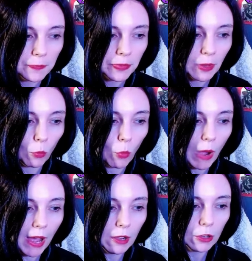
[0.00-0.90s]

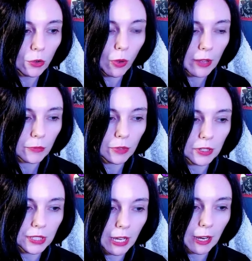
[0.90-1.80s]
while Quan
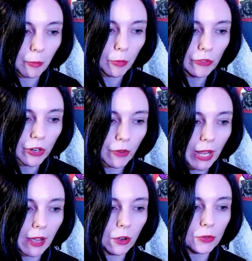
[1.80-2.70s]
was like moving
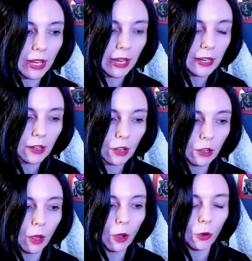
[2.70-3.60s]
around in
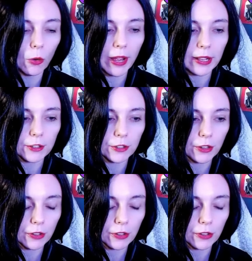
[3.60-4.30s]
glow and,